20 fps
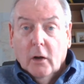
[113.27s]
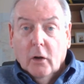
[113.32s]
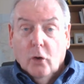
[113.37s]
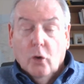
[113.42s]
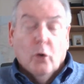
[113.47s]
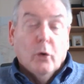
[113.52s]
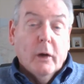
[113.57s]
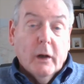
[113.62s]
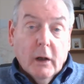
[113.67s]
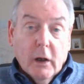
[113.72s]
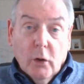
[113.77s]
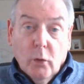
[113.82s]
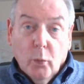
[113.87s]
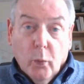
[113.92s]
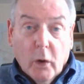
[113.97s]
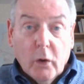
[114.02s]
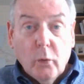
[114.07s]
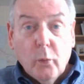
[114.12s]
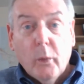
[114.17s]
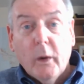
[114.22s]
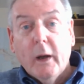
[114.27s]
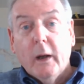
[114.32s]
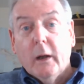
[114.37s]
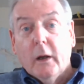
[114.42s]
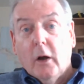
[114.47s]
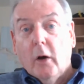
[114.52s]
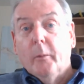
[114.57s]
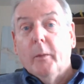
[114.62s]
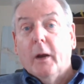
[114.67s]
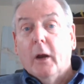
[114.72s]
going in one way and
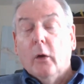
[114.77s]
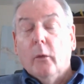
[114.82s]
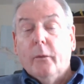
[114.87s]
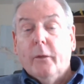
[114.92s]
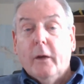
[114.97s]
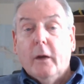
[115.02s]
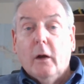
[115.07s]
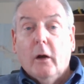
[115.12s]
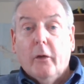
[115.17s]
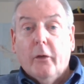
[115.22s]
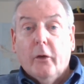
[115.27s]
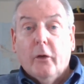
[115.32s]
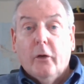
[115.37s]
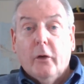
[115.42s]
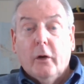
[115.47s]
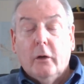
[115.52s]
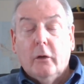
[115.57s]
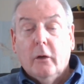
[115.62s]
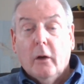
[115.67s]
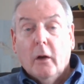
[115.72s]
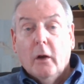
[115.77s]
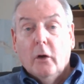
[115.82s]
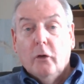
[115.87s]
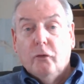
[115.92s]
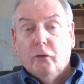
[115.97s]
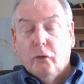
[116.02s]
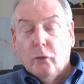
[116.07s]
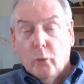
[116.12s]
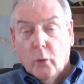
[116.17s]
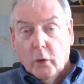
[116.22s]
coming out the other, and
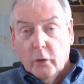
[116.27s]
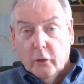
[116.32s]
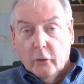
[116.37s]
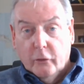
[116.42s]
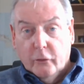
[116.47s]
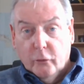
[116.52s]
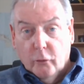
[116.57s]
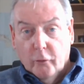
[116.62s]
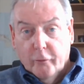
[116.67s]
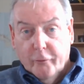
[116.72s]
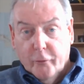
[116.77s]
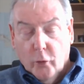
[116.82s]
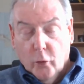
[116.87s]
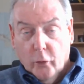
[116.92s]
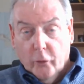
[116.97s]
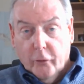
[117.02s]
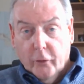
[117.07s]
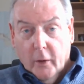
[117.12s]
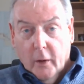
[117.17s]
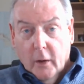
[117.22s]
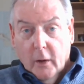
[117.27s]
so on and so forth.